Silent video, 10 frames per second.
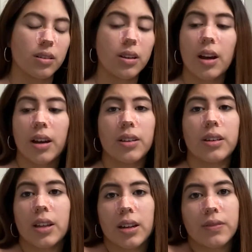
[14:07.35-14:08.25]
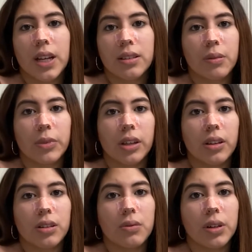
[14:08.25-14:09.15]
Yeah, I think that if that's something
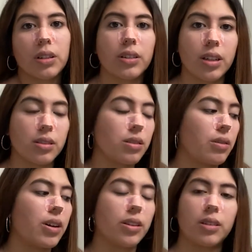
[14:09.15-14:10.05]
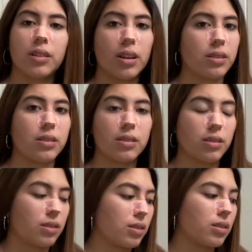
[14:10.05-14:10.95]
that you want to look into, I think that
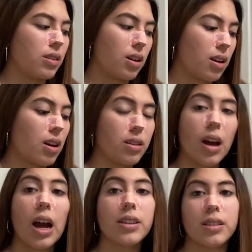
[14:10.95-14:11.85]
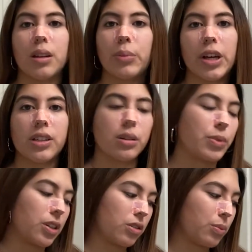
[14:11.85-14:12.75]
I stand by
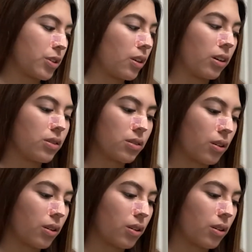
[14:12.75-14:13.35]
therapy 100%.